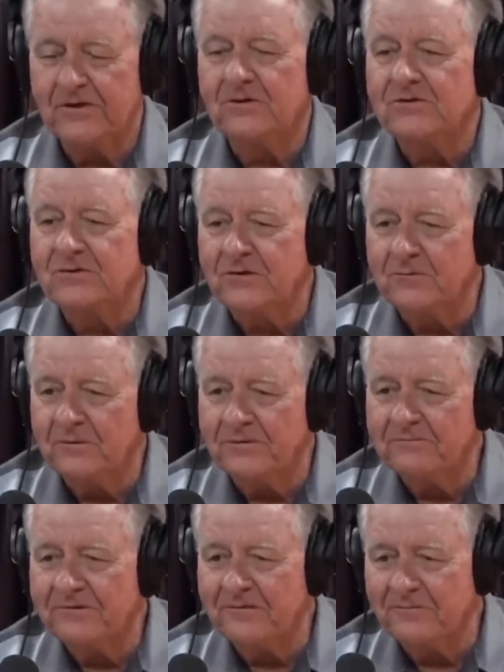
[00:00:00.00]
you know, the story
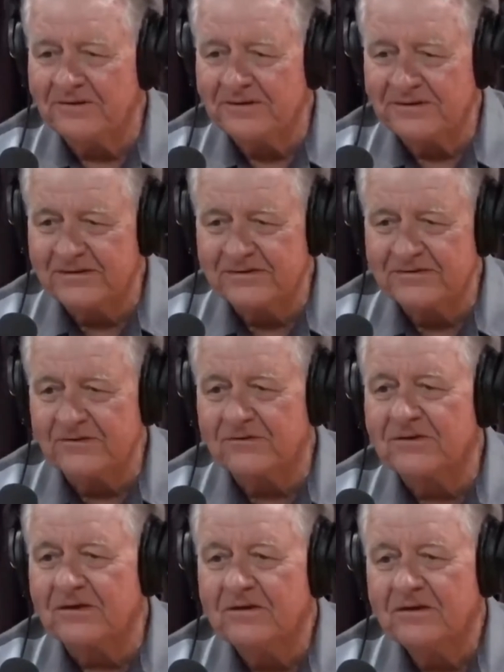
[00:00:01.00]
about your mother says,
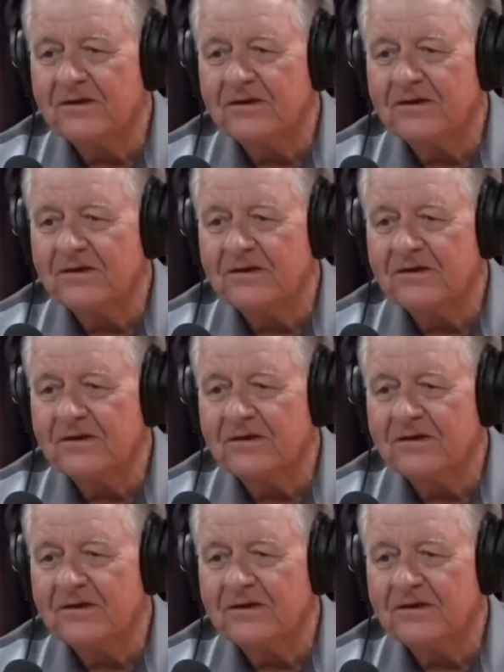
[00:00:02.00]
don't,